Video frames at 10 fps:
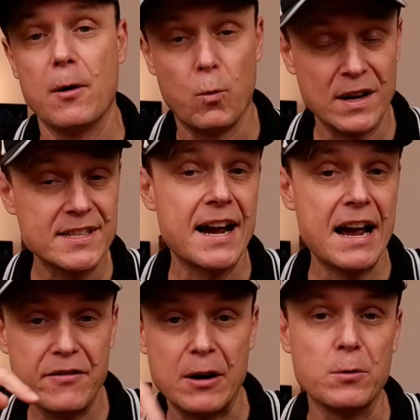Once I
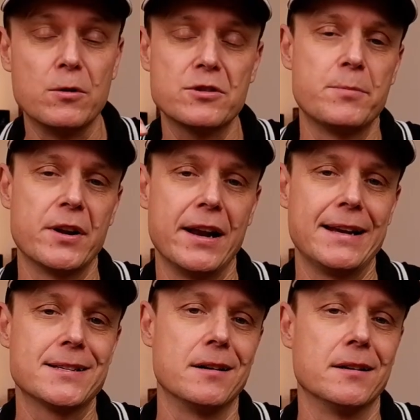have, I will also put a
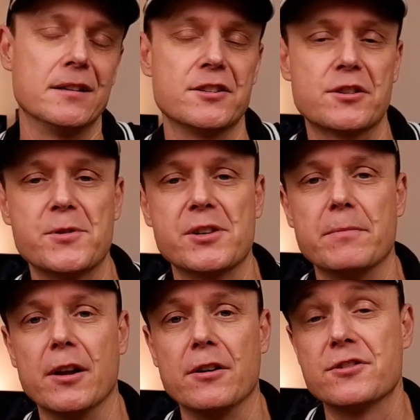link down in the
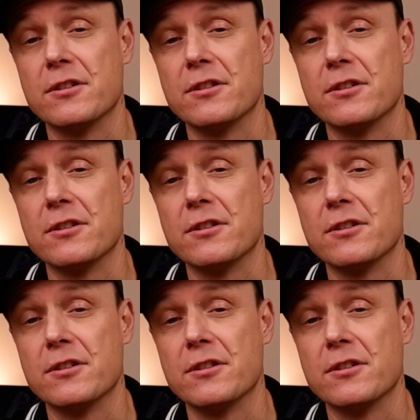description below.